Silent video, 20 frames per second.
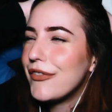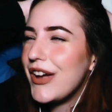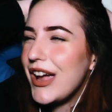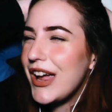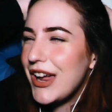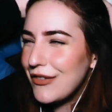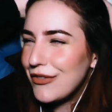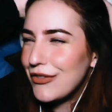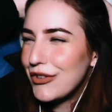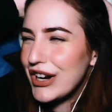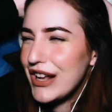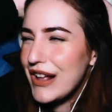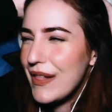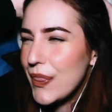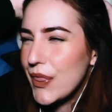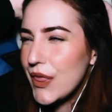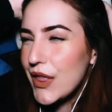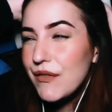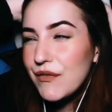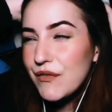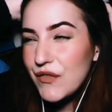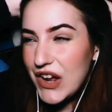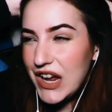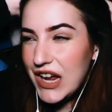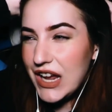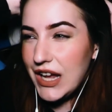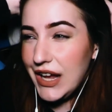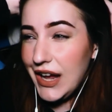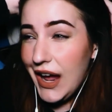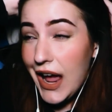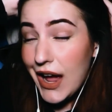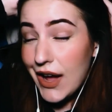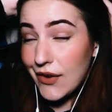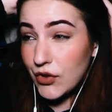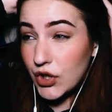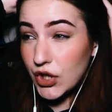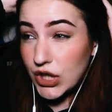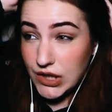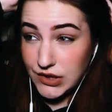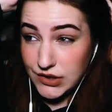favorite thing
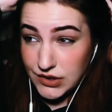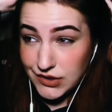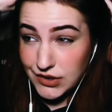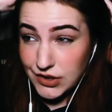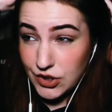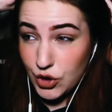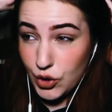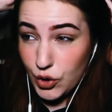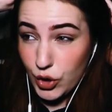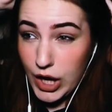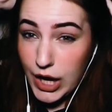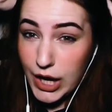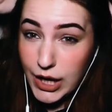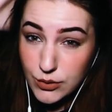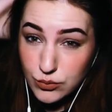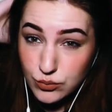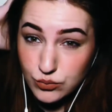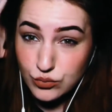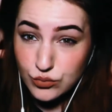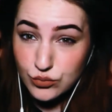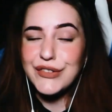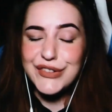ever existed, okay?